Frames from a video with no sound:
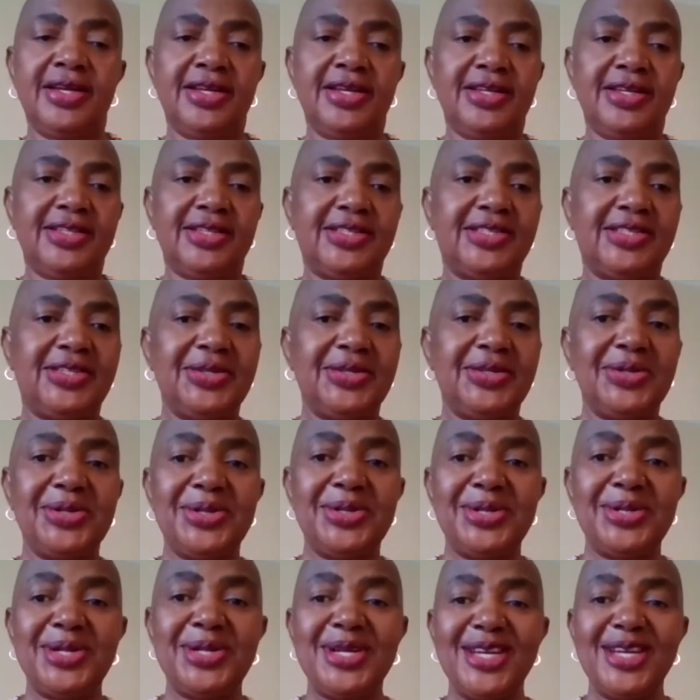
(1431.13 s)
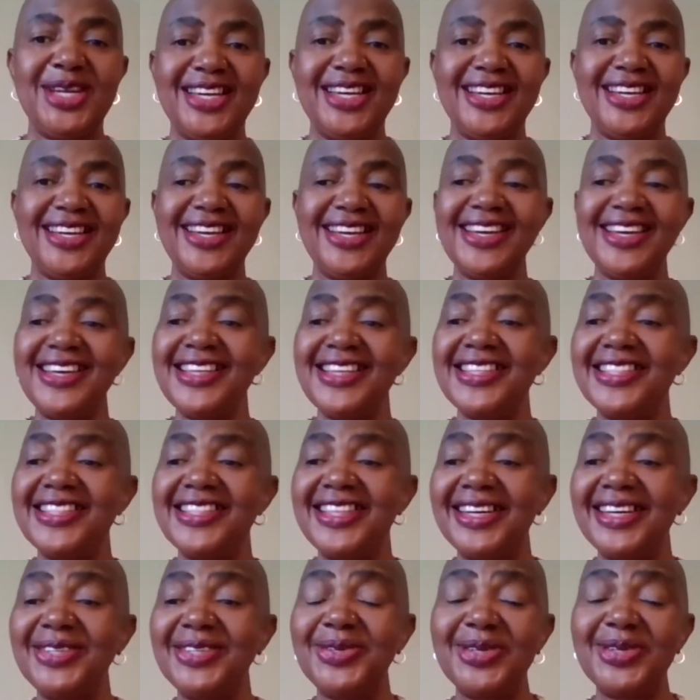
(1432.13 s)
So, hey, that
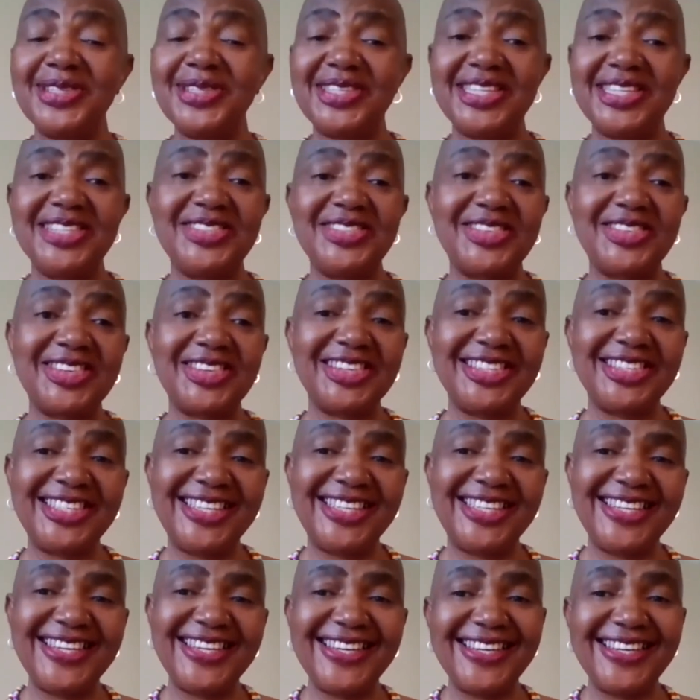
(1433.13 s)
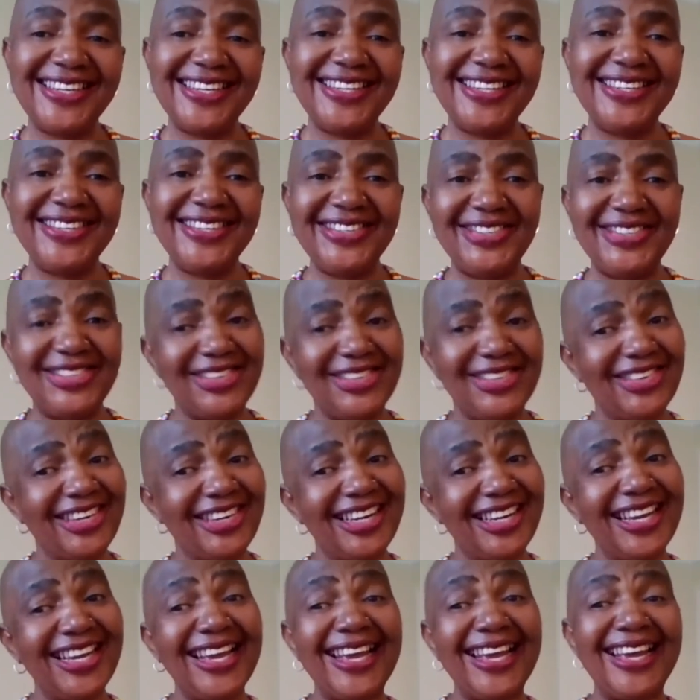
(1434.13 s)
was interesting to
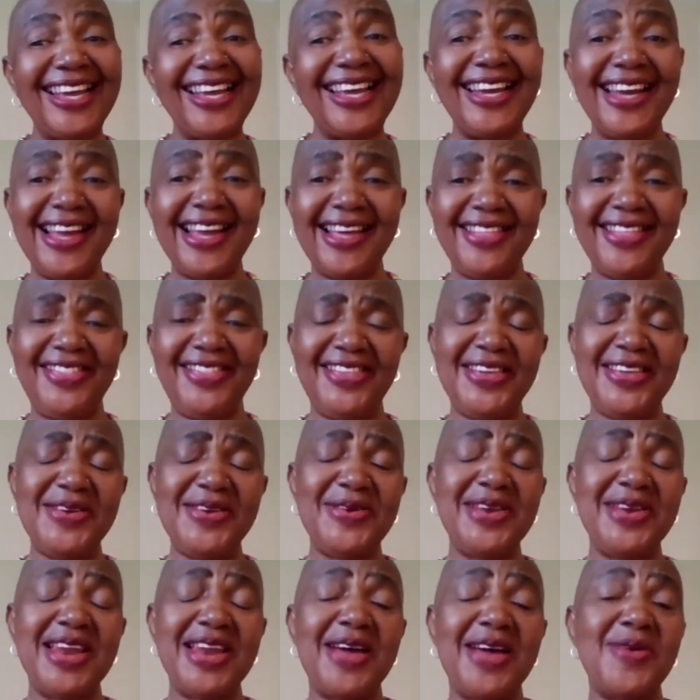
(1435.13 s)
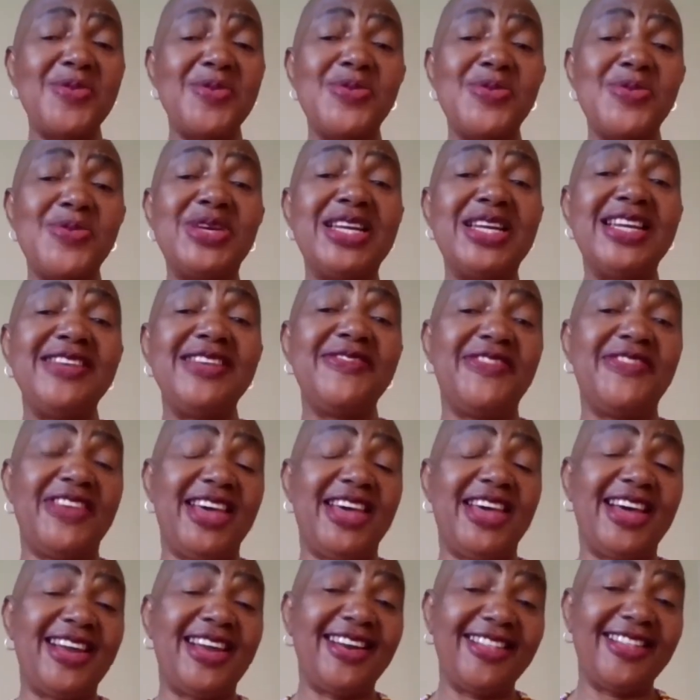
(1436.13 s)
learn. I think now we'll live
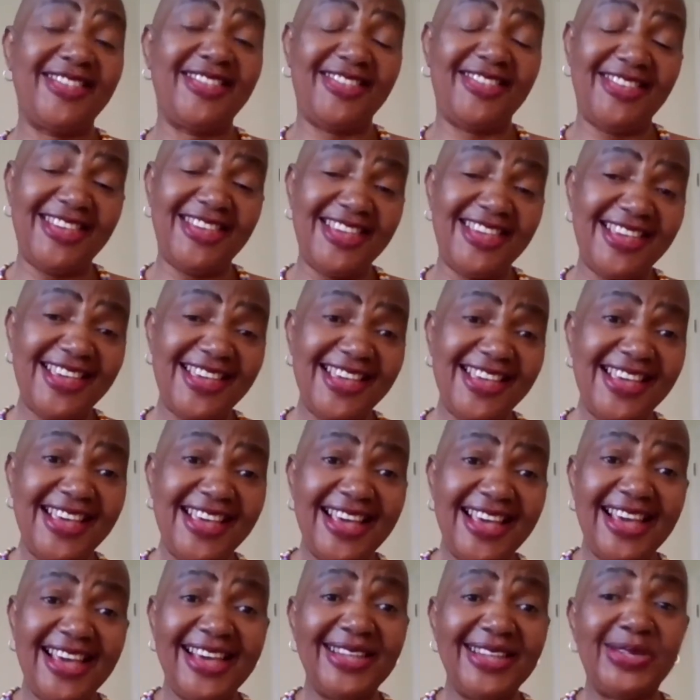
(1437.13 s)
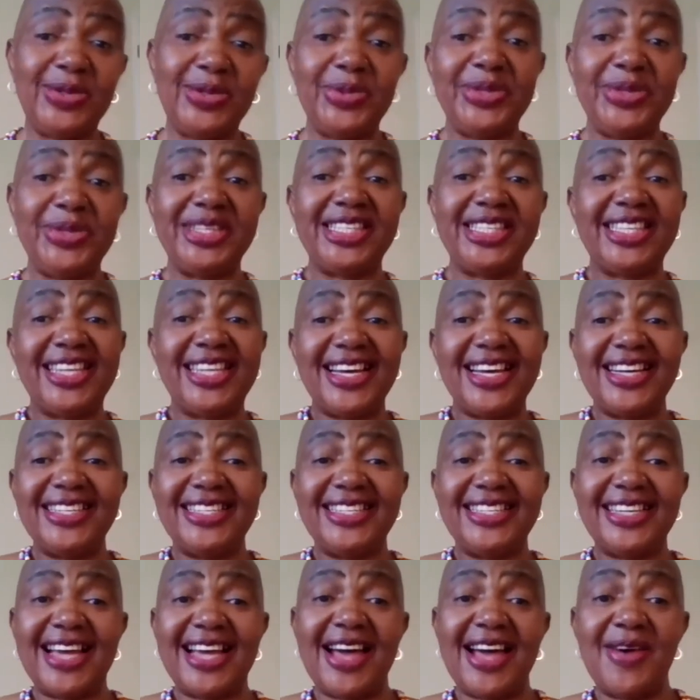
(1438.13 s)
healthy as we start
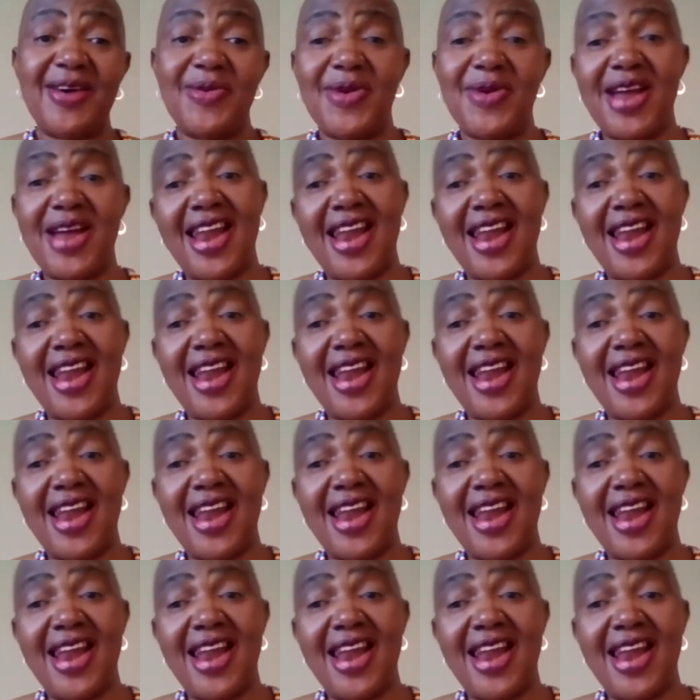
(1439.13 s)
our